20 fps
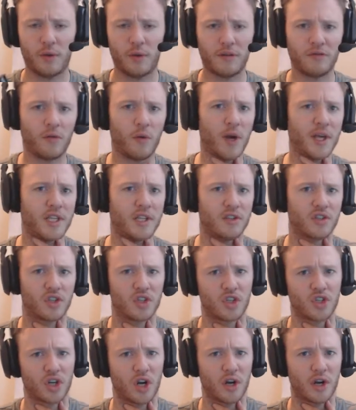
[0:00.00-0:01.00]
and my voice is
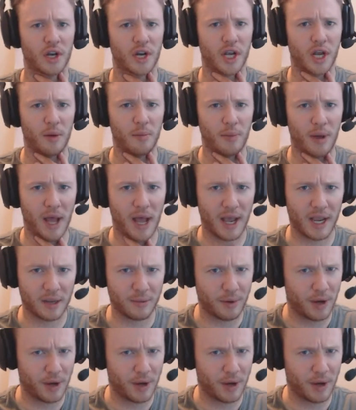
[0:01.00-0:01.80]
just starting to come back,